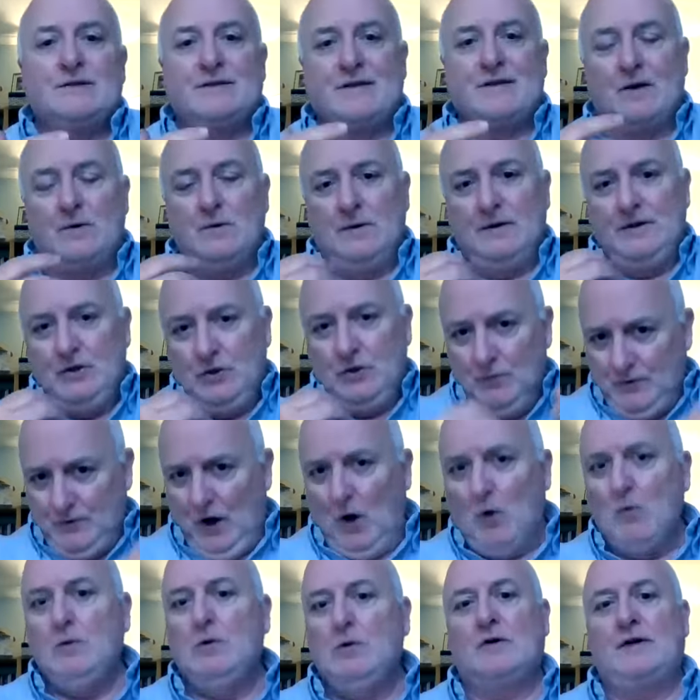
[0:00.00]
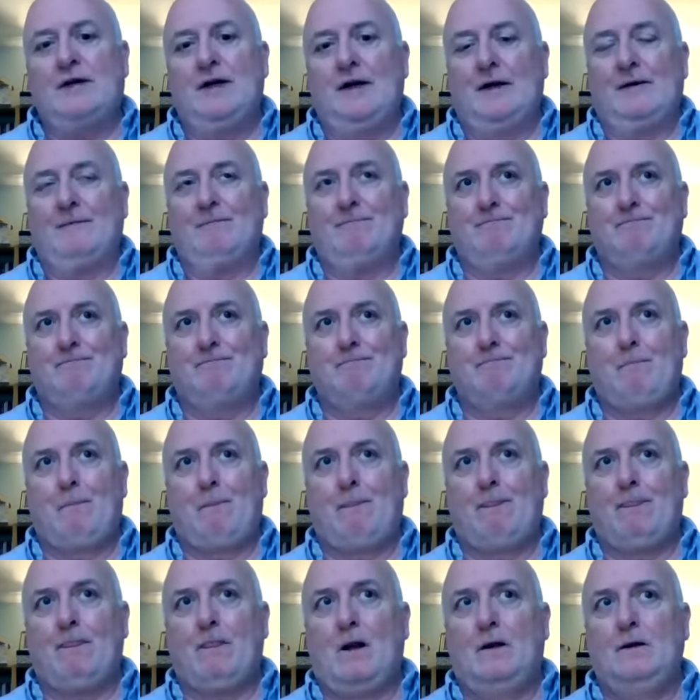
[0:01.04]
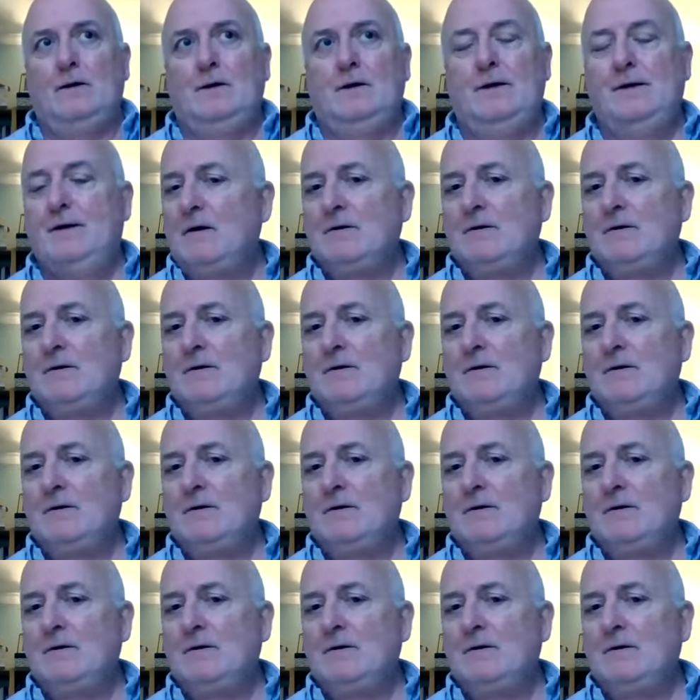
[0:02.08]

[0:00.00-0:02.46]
So you go looking. You